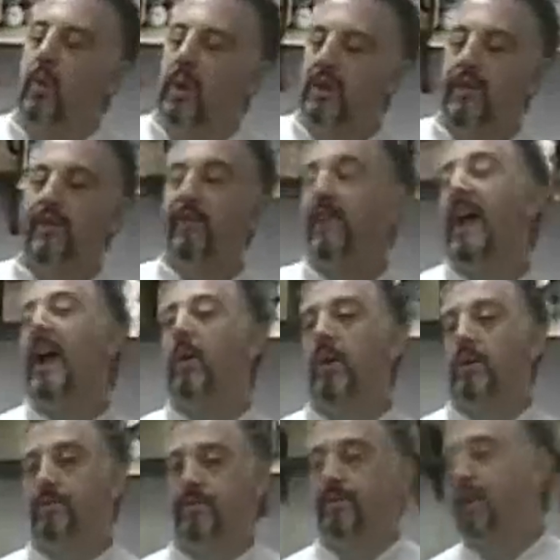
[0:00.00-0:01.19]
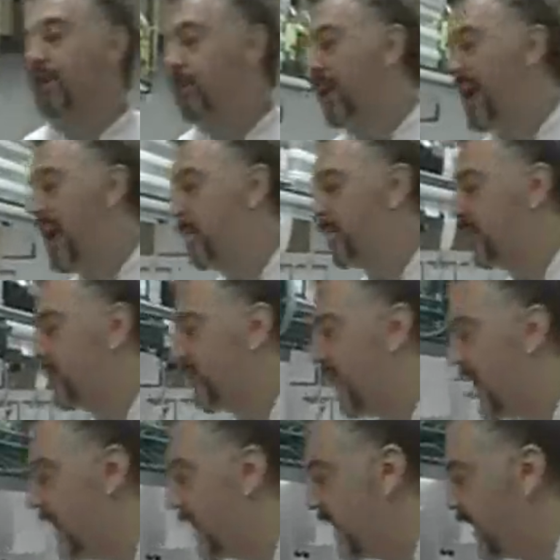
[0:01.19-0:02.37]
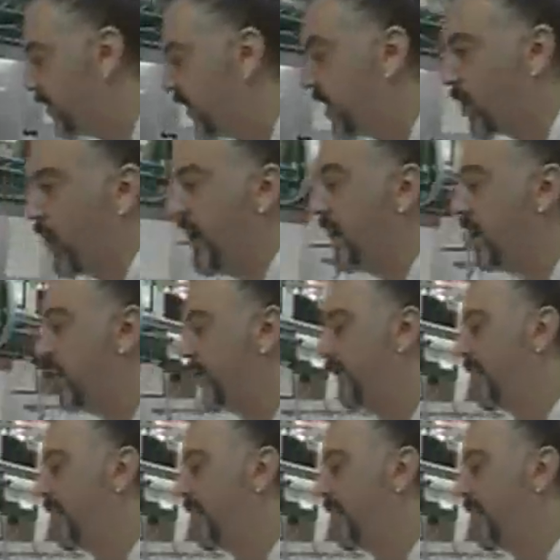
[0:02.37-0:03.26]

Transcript: with the flour. Because what happens then is the grain of